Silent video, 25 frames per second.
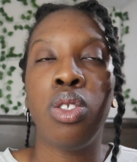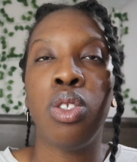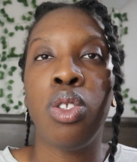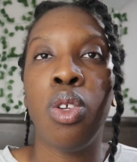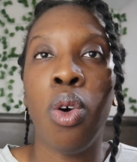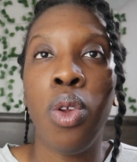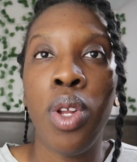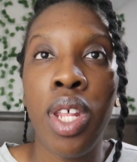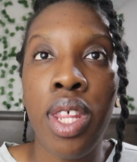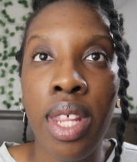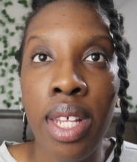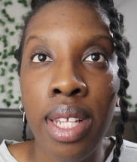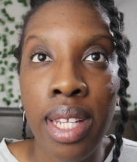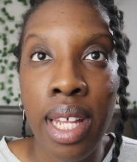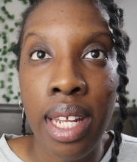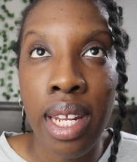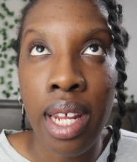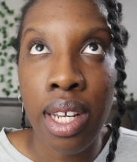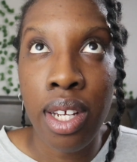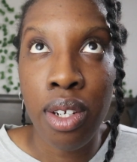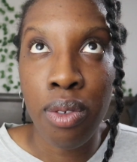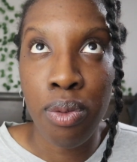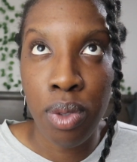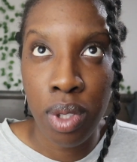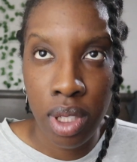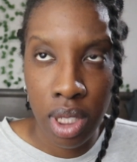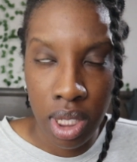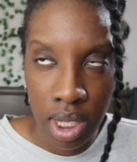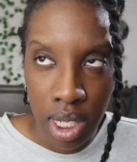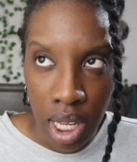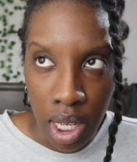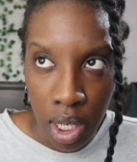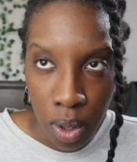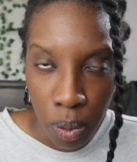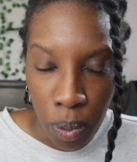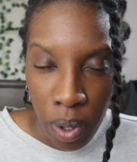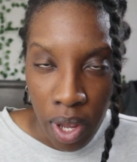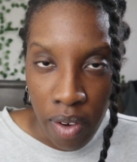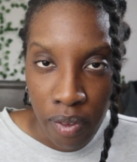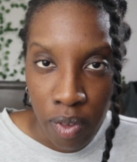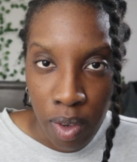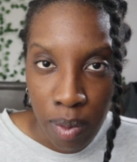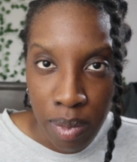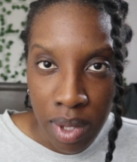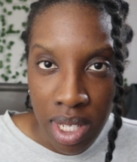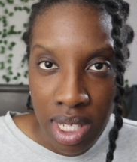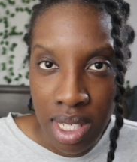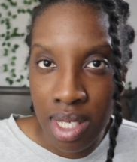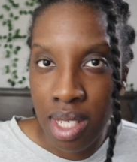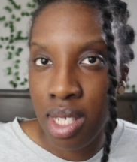The only thing that I could really take away
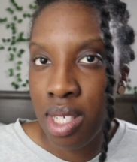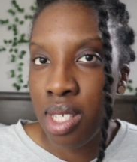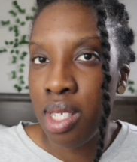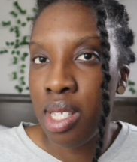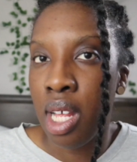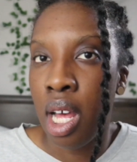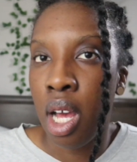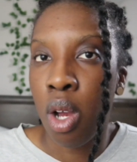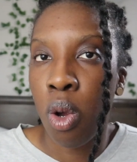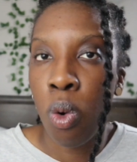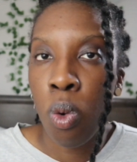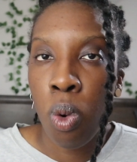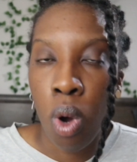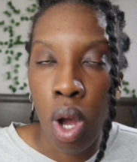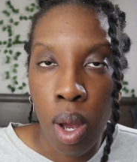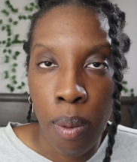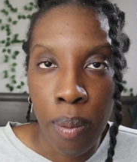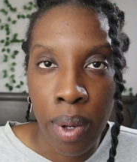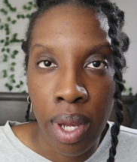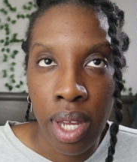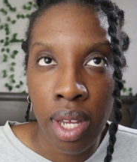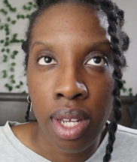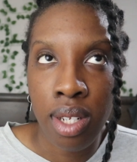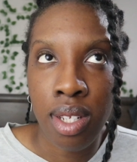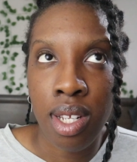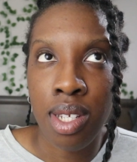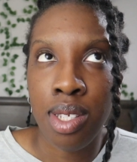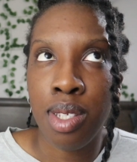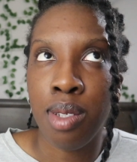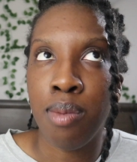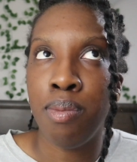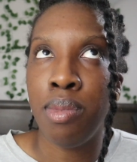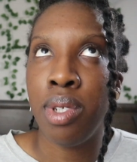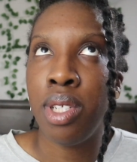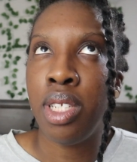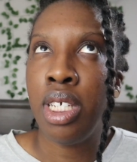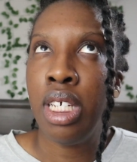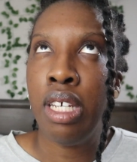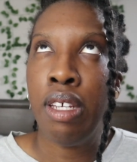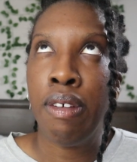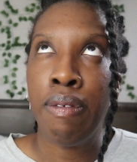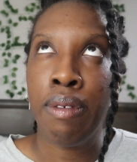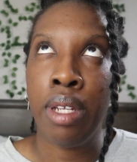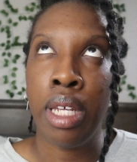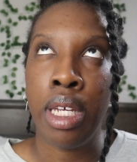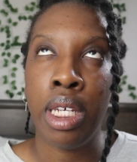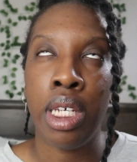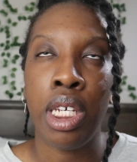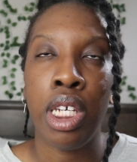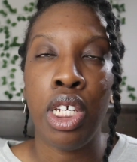from this is that Kwame doesn't believe
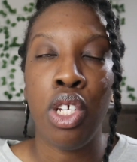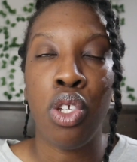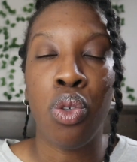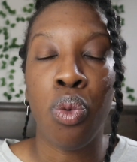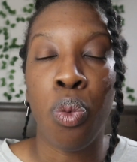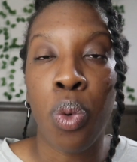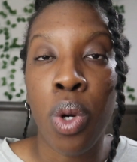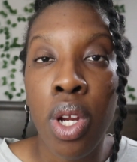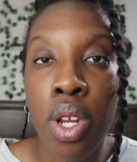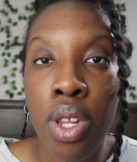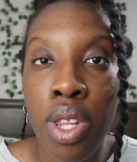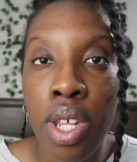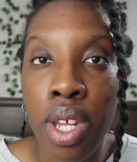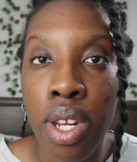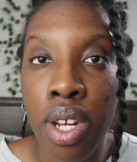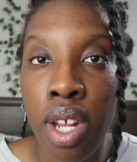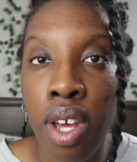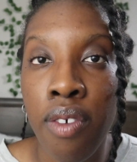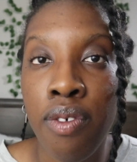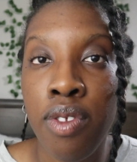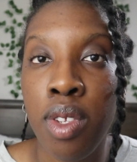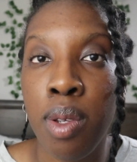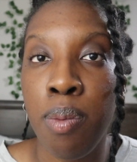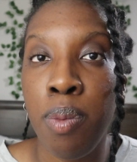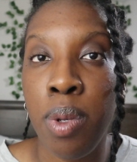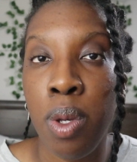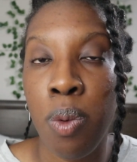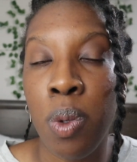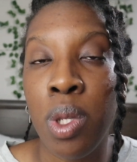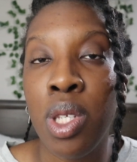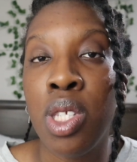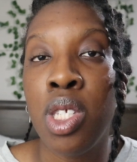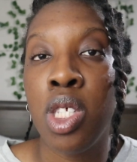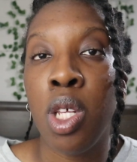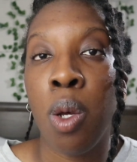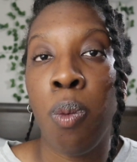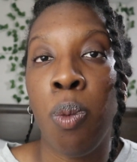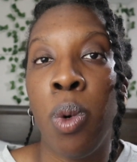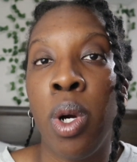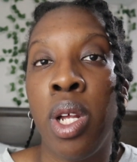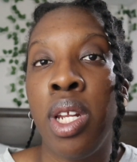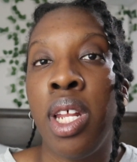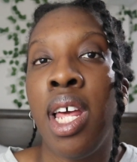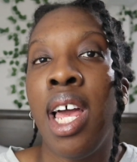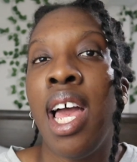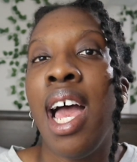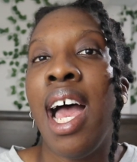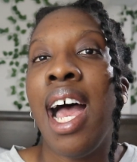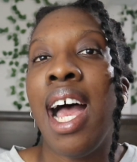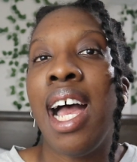like he's worthy enough to be with someone
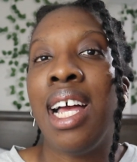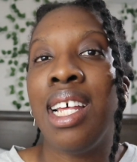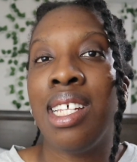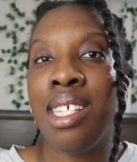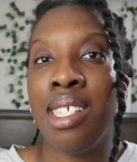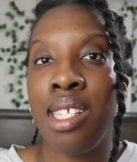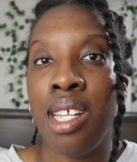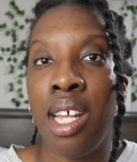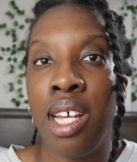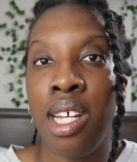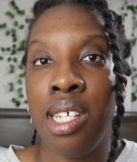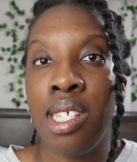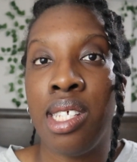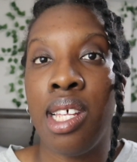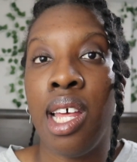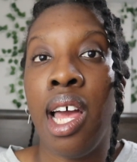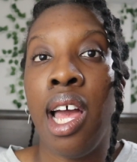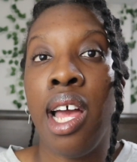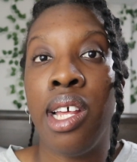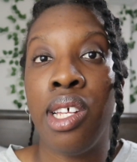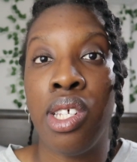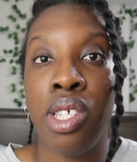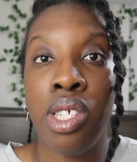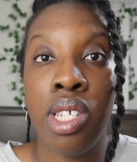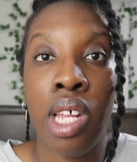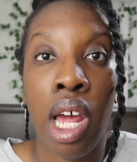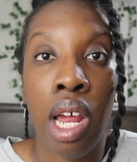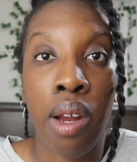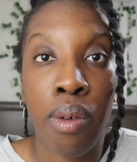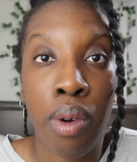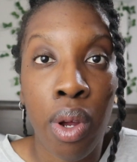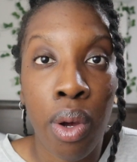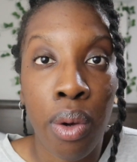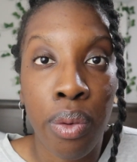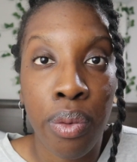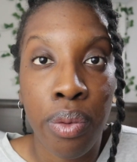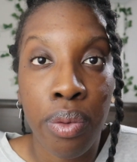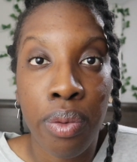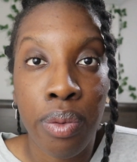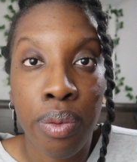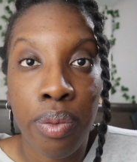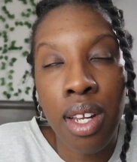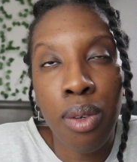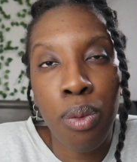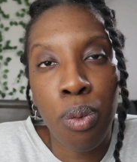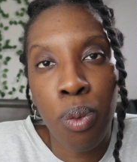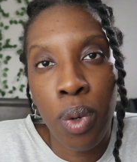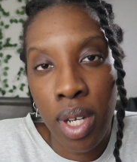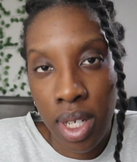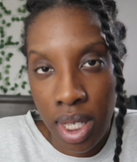as nice as Tyrone.
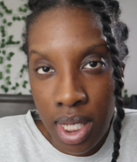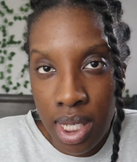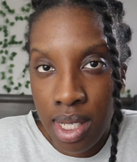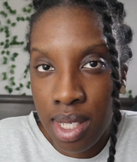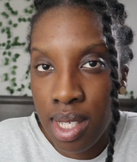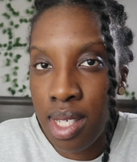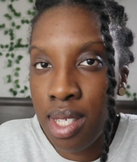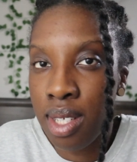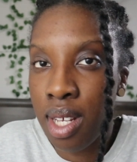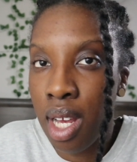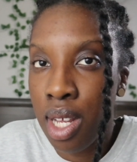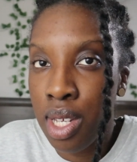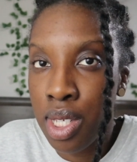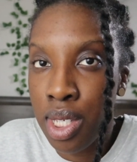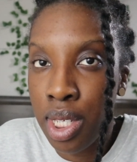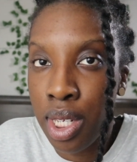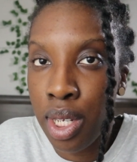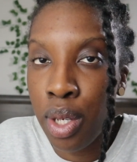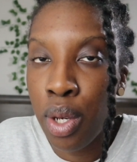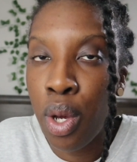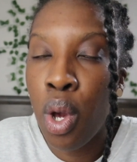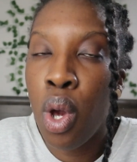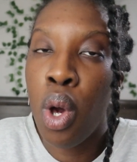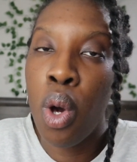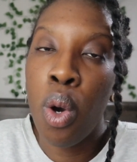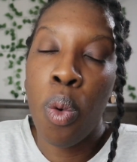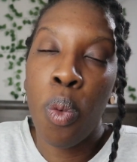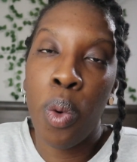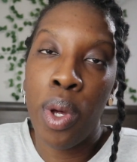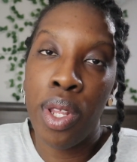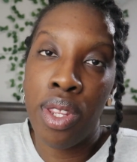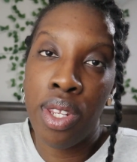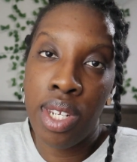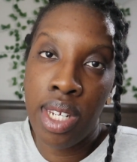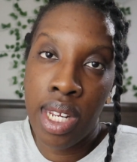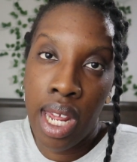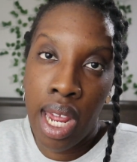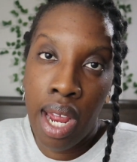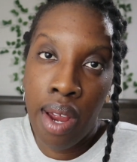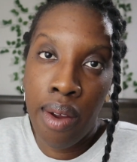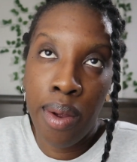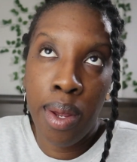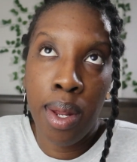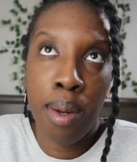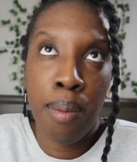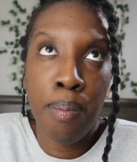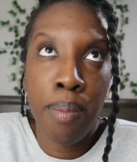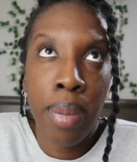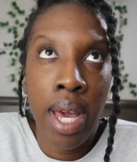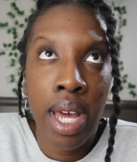And what he's discussing with Terry
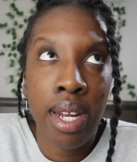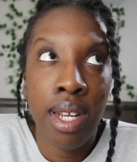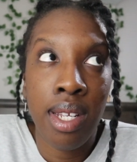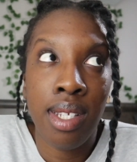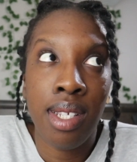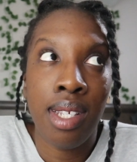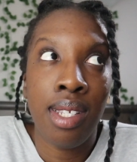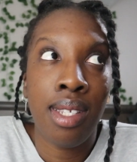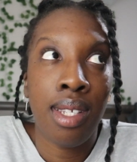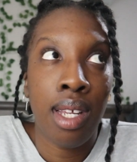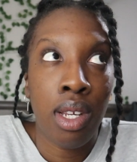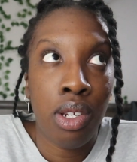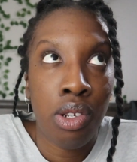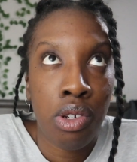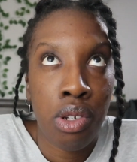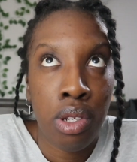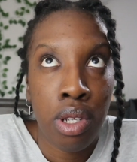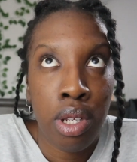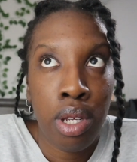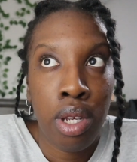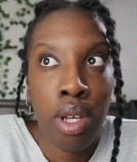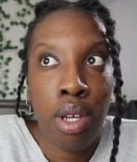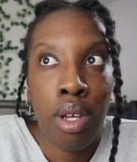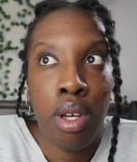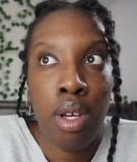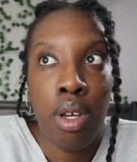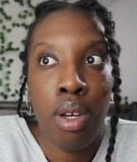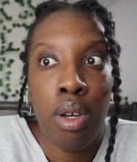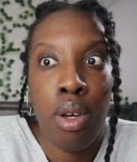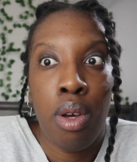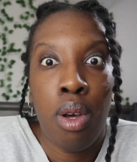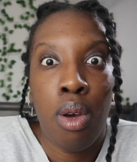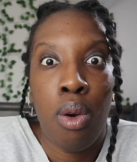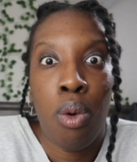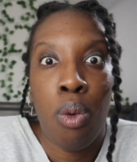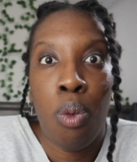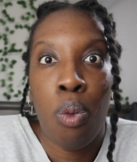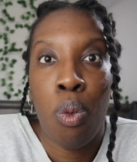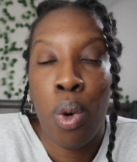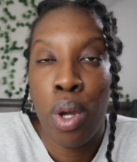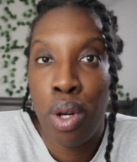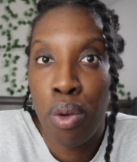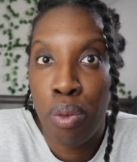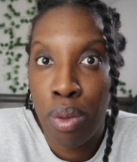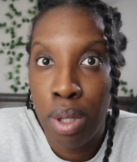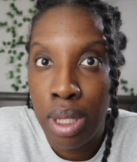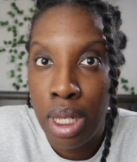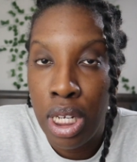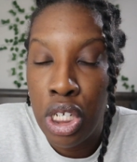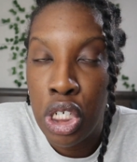and Ben is essentially what a
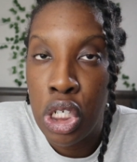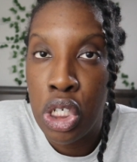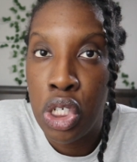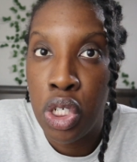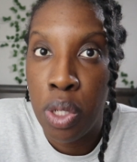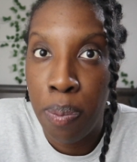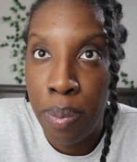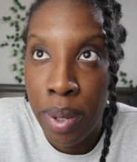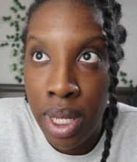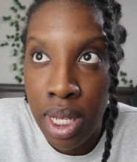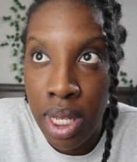relationship